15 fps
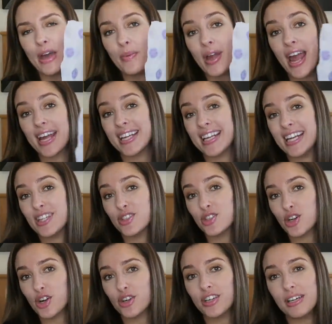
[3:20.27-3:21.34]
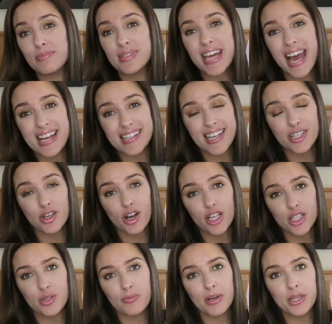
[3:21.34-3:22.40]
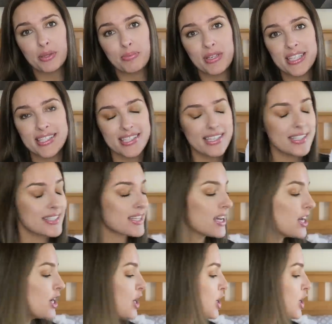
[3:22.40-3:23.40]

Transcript: That way I can insert clips as I talk to you about the pieces.